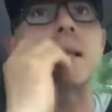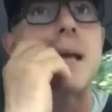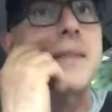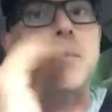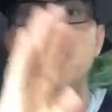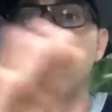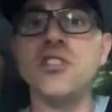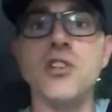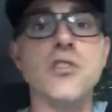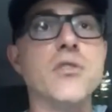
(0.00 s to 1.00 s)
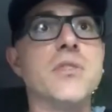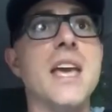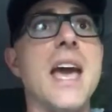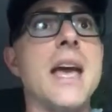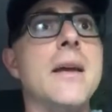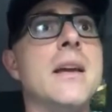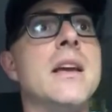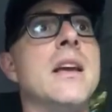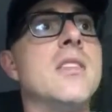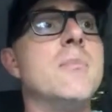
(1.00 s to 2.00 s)
meaning that the busier you get,
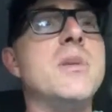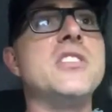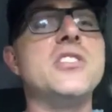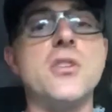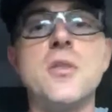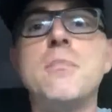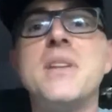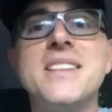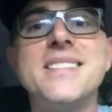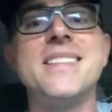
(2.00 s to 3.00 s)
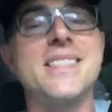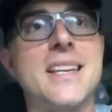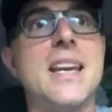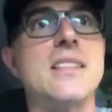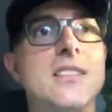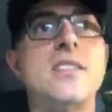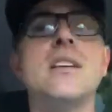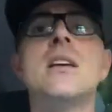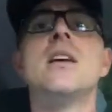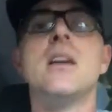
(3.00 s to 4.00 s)
the busier the business gets,
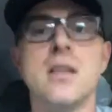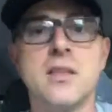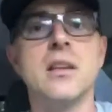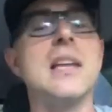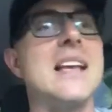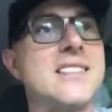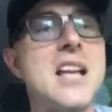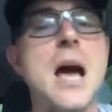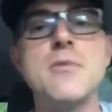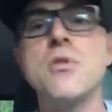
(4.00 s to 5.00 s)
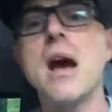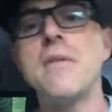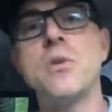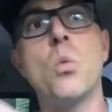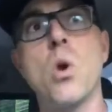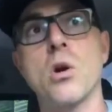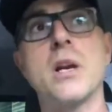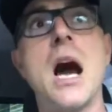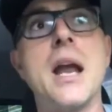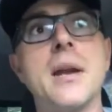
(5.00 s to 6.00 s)
the less time you have to
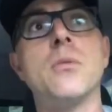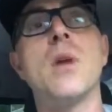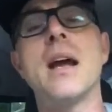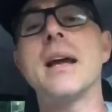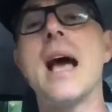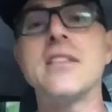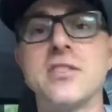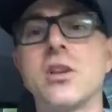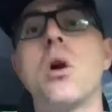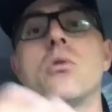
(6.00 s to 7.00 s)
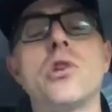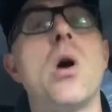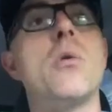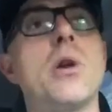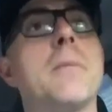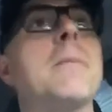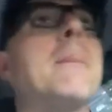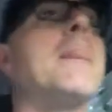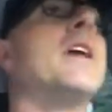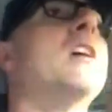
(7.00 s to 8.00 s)
work on it, right? As the coach owner.
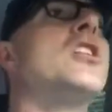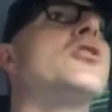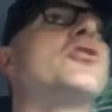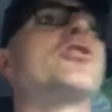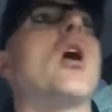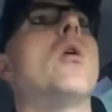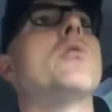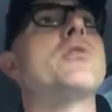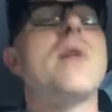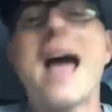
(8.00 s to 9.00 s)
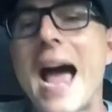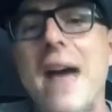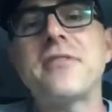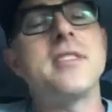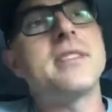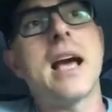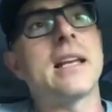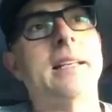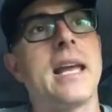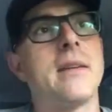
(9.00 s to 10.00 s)
So you have to
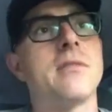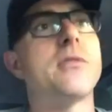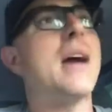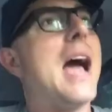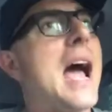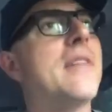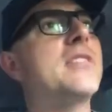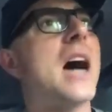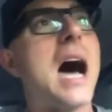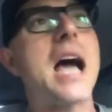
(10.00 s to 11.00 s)
delegate, you have to